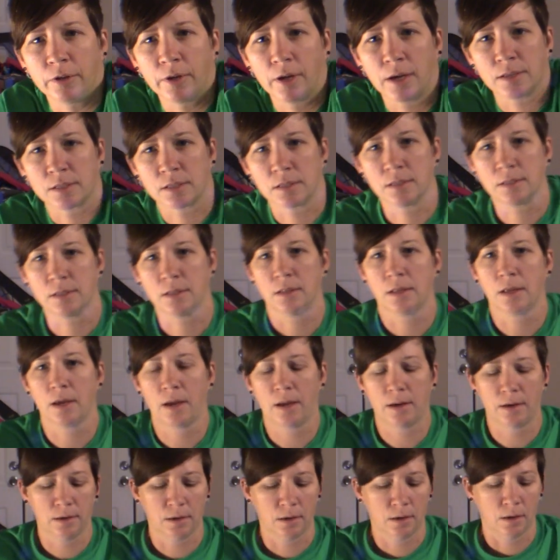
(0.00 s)
you guys can see
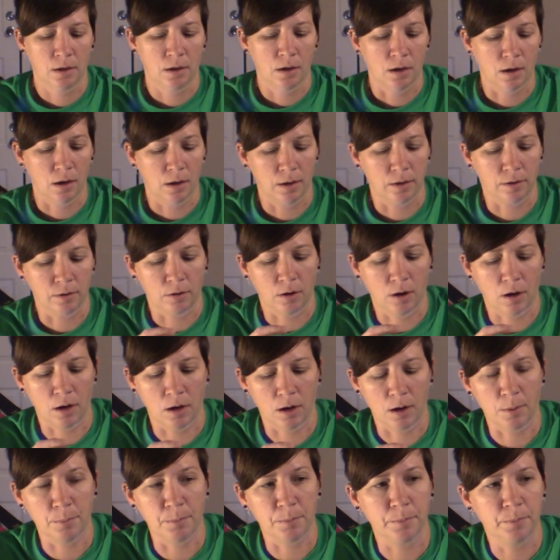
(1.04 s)
that.
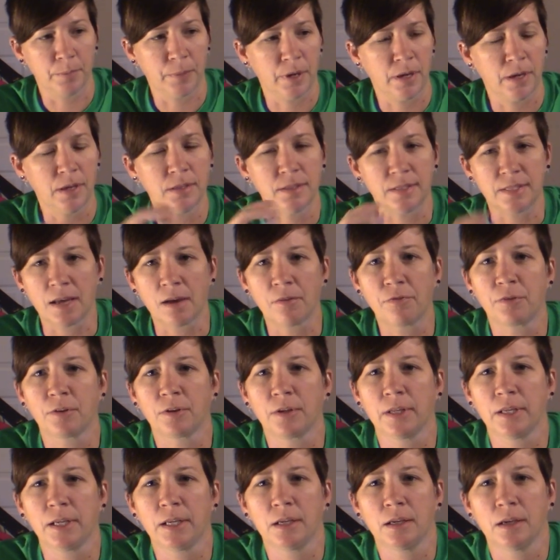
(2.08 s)
Um, it
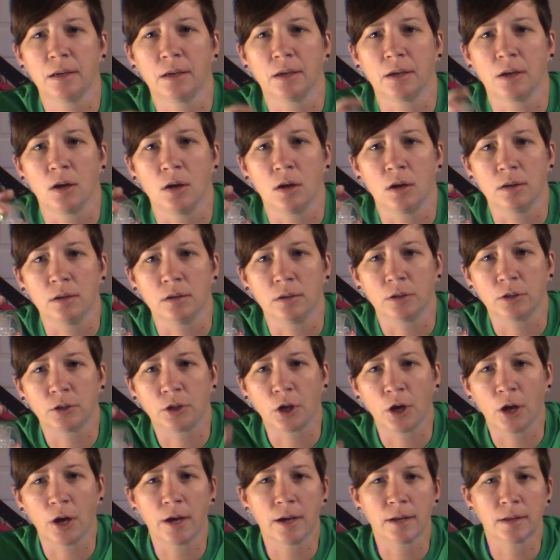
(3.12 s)
definitely
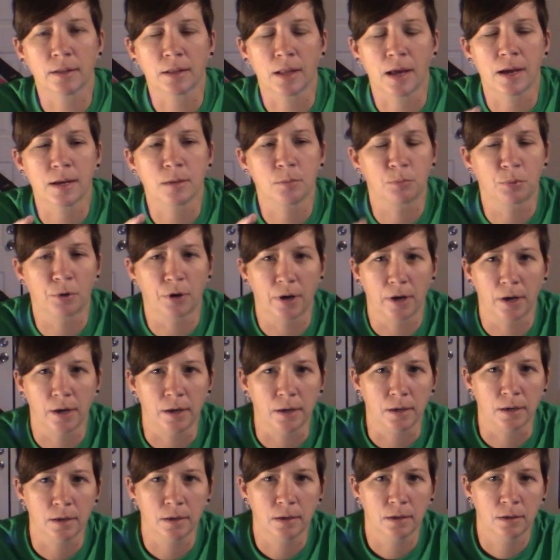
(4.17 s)
cut like
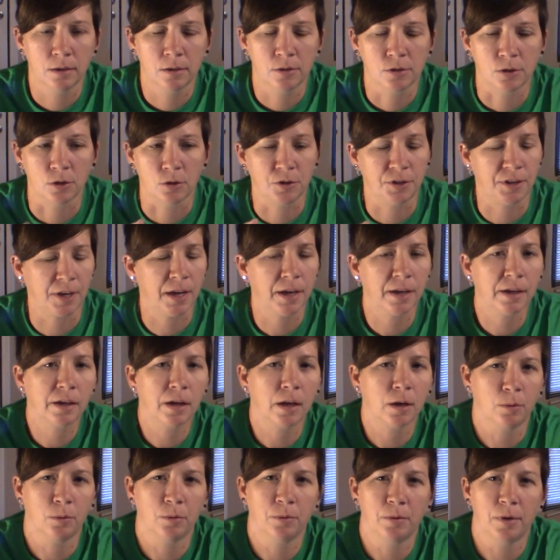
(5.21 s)
braid, so you can't
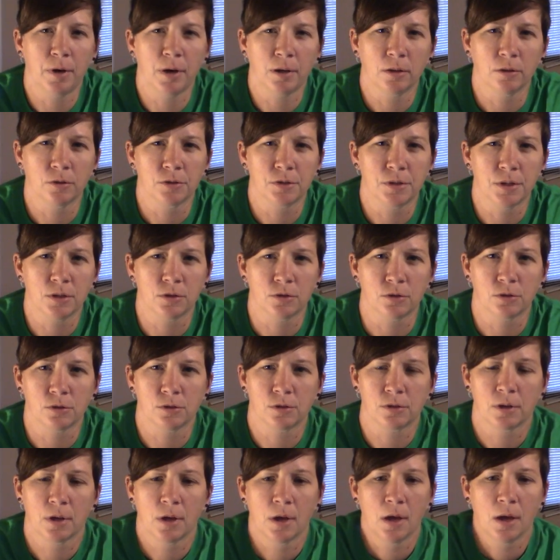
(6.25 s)
cut it with regular
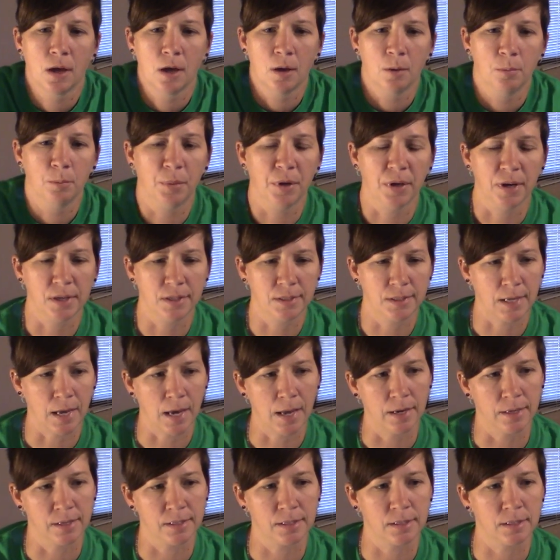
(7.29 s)
scissors. But it's
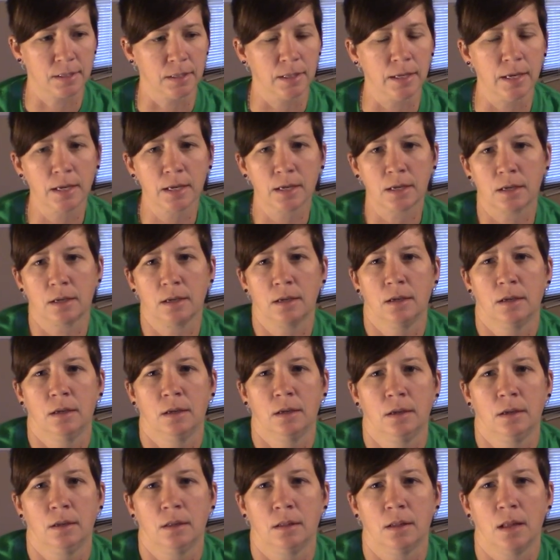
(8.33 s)
kind of slick
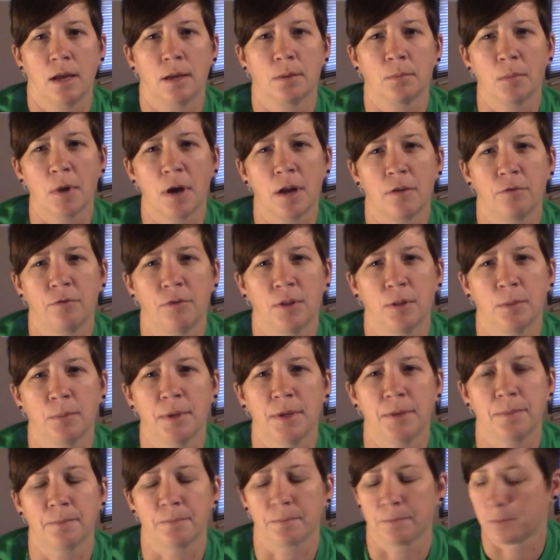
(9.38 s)
like
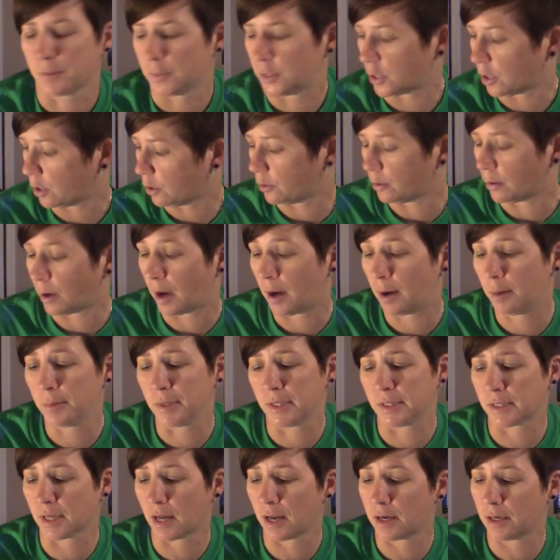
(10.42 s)
monofilament, so I'm
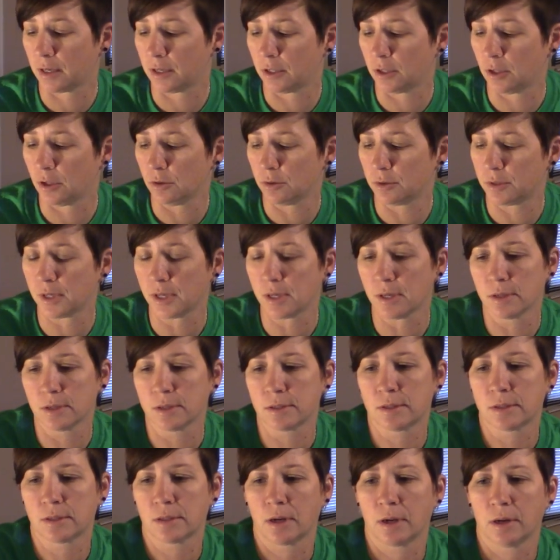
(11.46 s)
excited to use
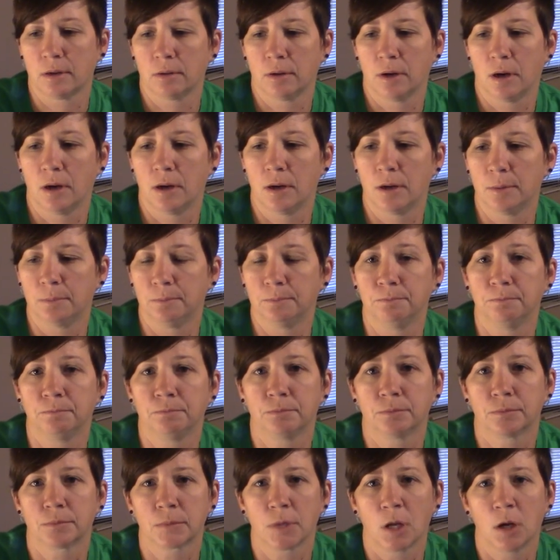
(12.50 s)
this. Um,
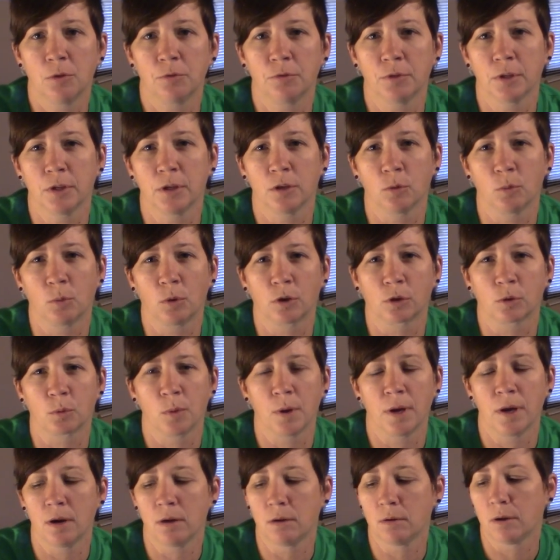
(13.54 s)
hopefully it'll work
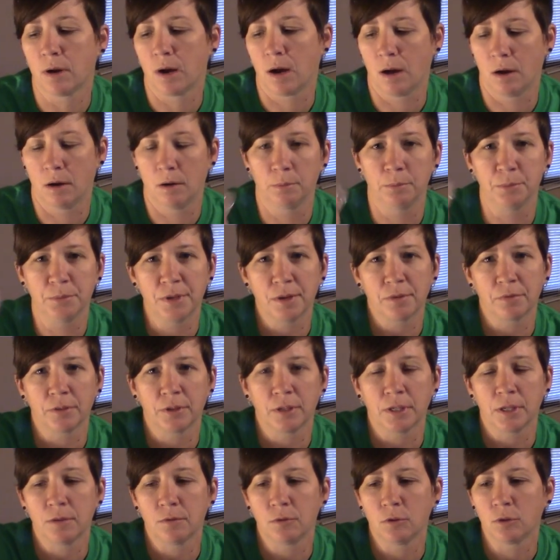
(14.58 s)
well. I'll definitely
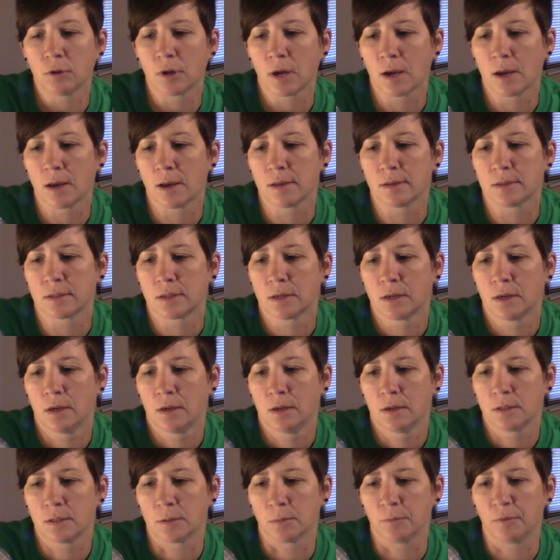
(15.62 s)
give you guys
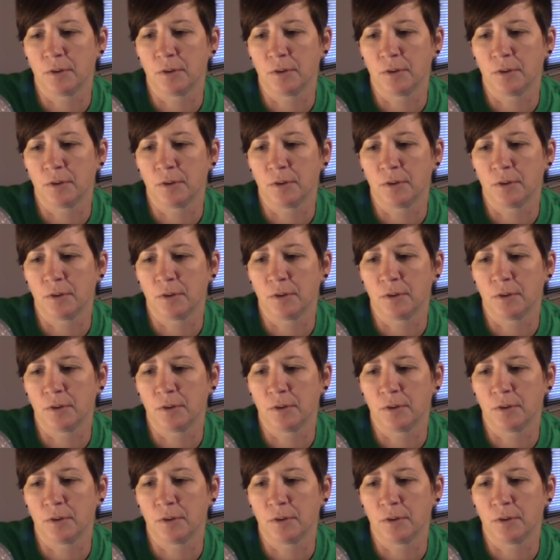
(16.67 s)
some